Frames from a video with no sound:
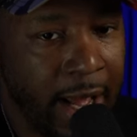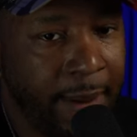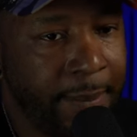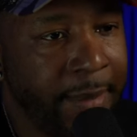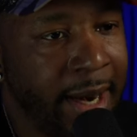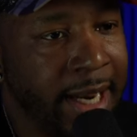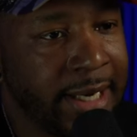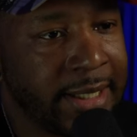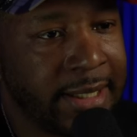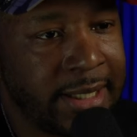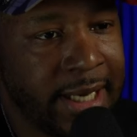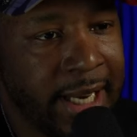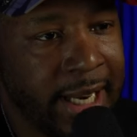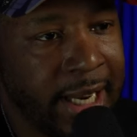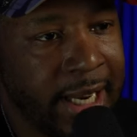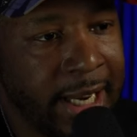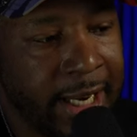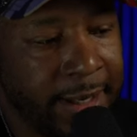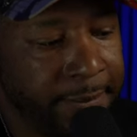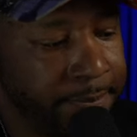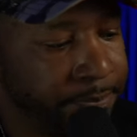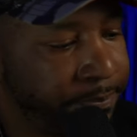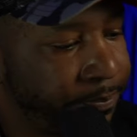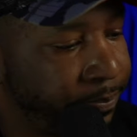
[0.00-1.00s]
I'm not
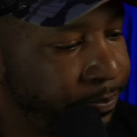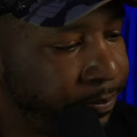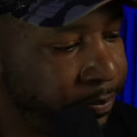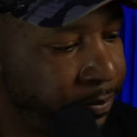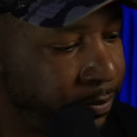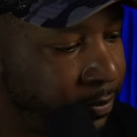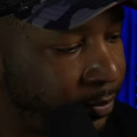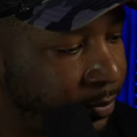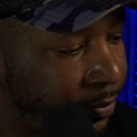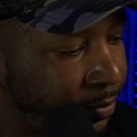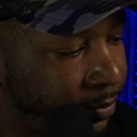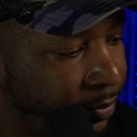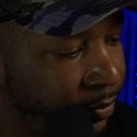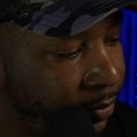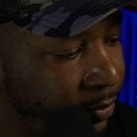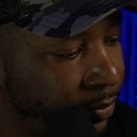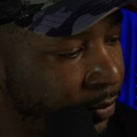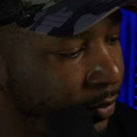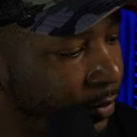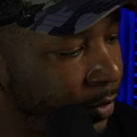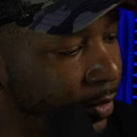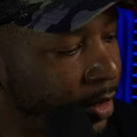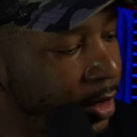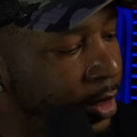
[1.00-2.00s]
saying
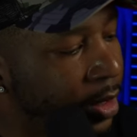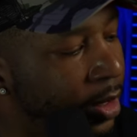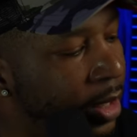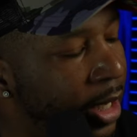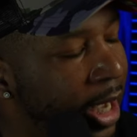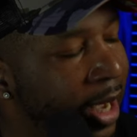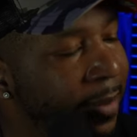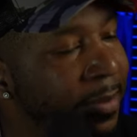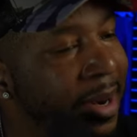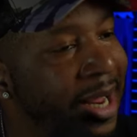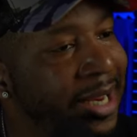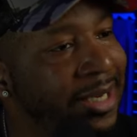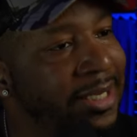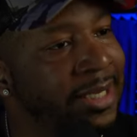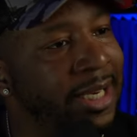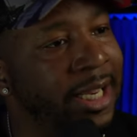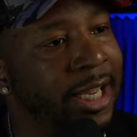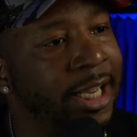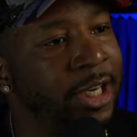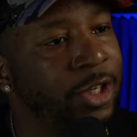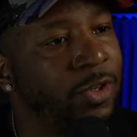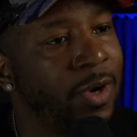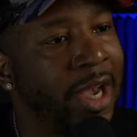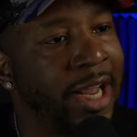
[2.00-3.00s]
I'm not
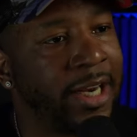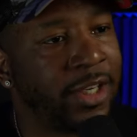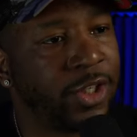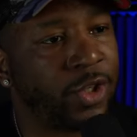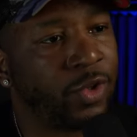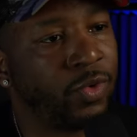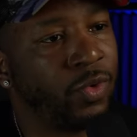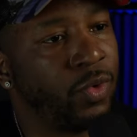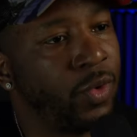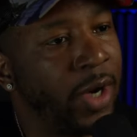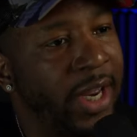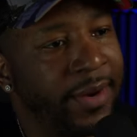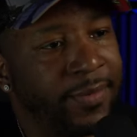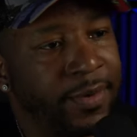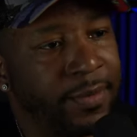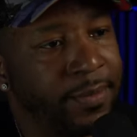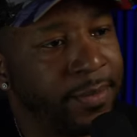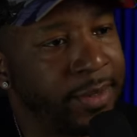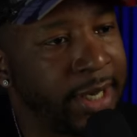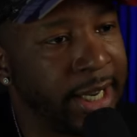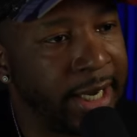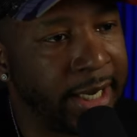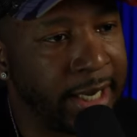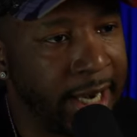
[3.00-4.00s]
saying try to screw
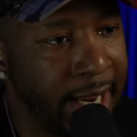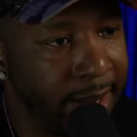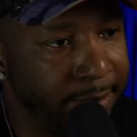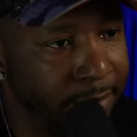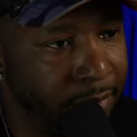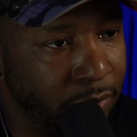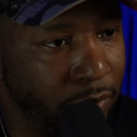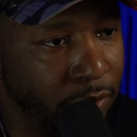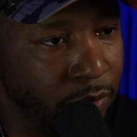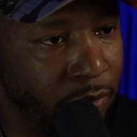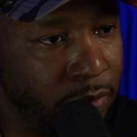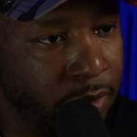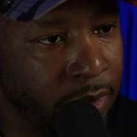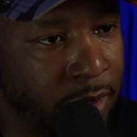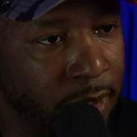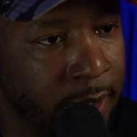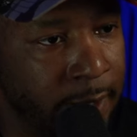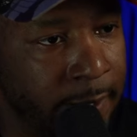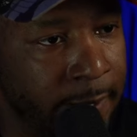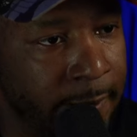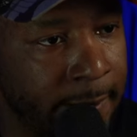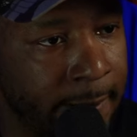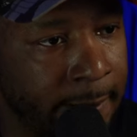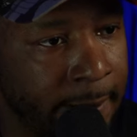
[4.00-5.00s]
everything that
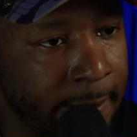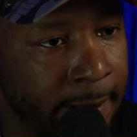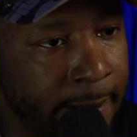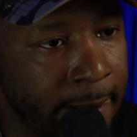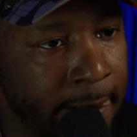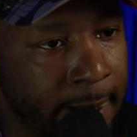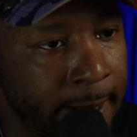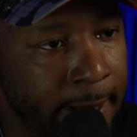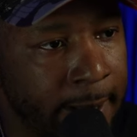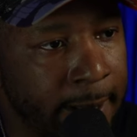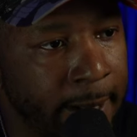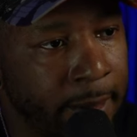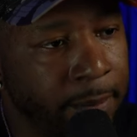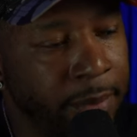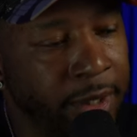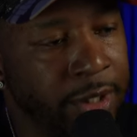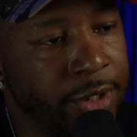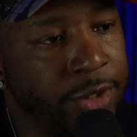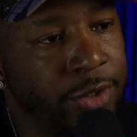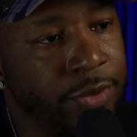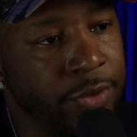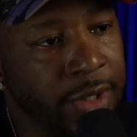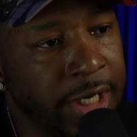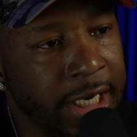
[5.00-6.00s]
moves.
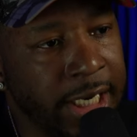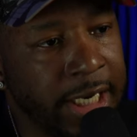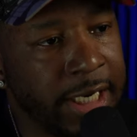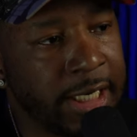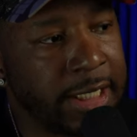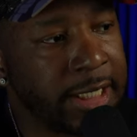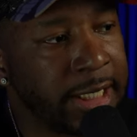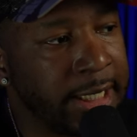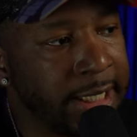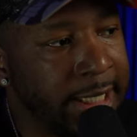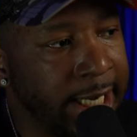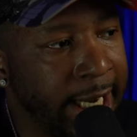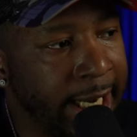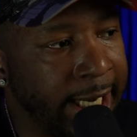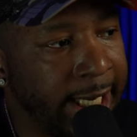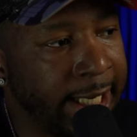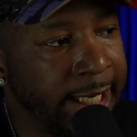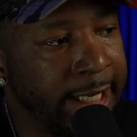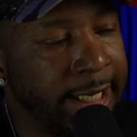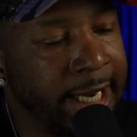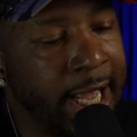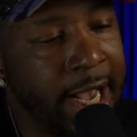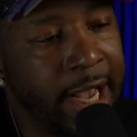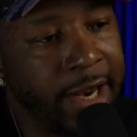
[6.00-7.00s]
But you need to
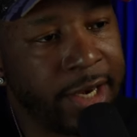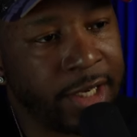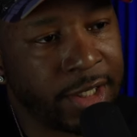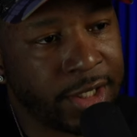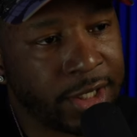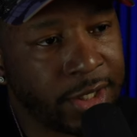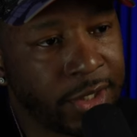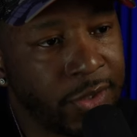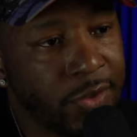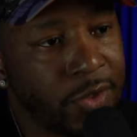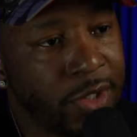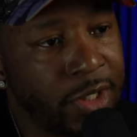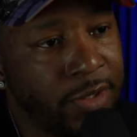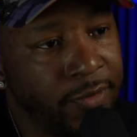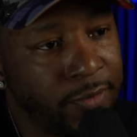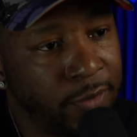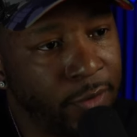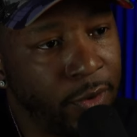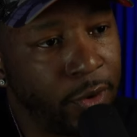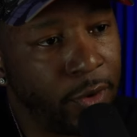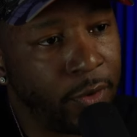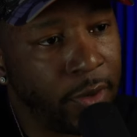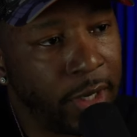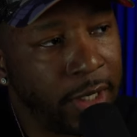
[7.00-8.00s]
date
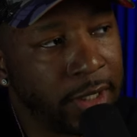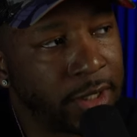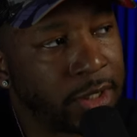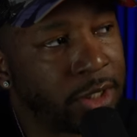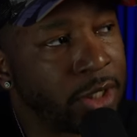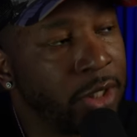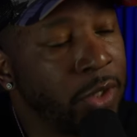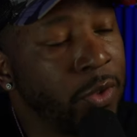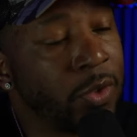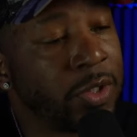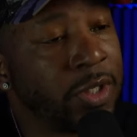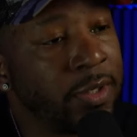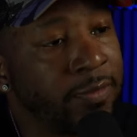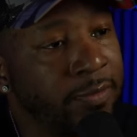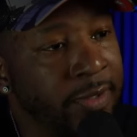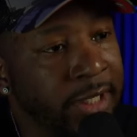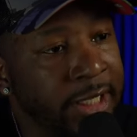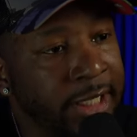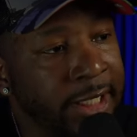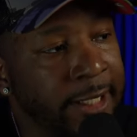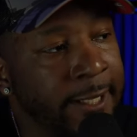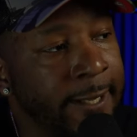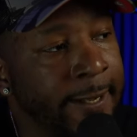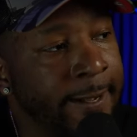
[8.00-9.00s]
non-exclusive for
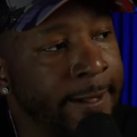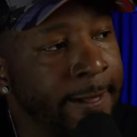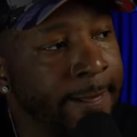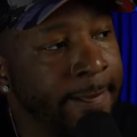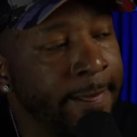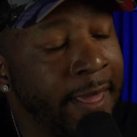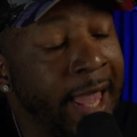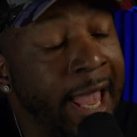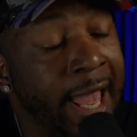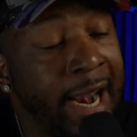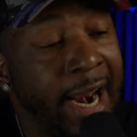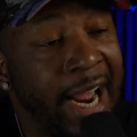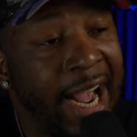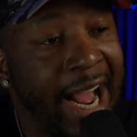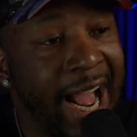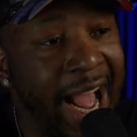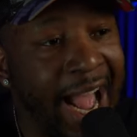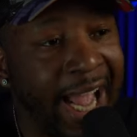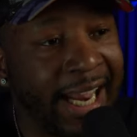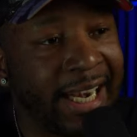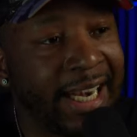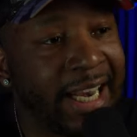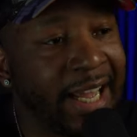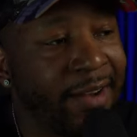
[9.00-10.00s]
exclusively at a
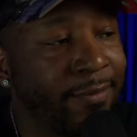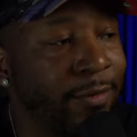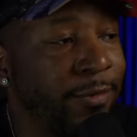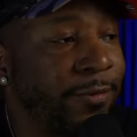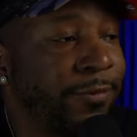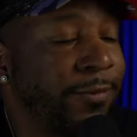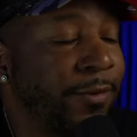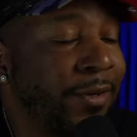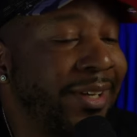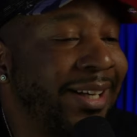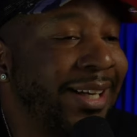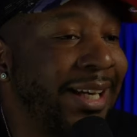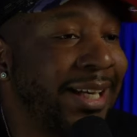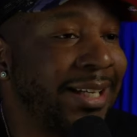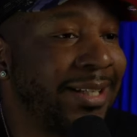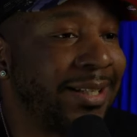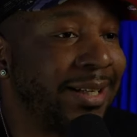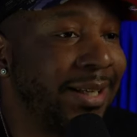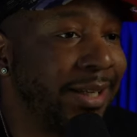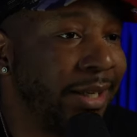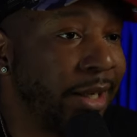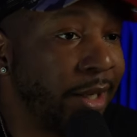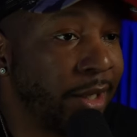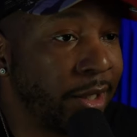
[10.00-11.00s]
high level for at
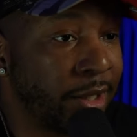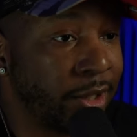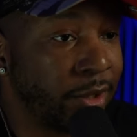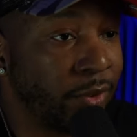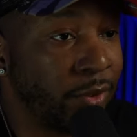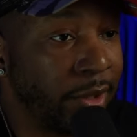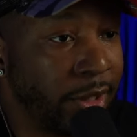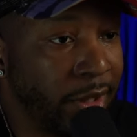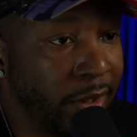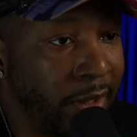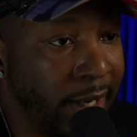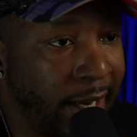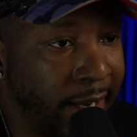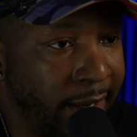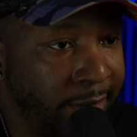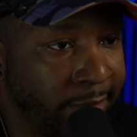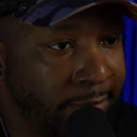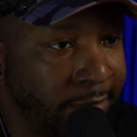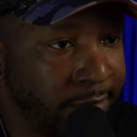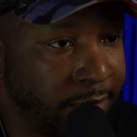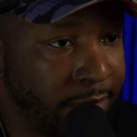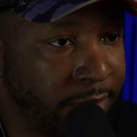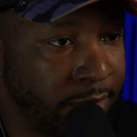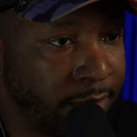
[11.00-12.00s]
least a year or two of your
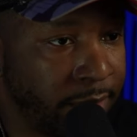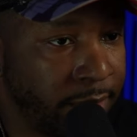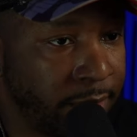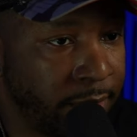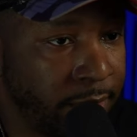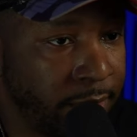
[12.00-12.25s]
life.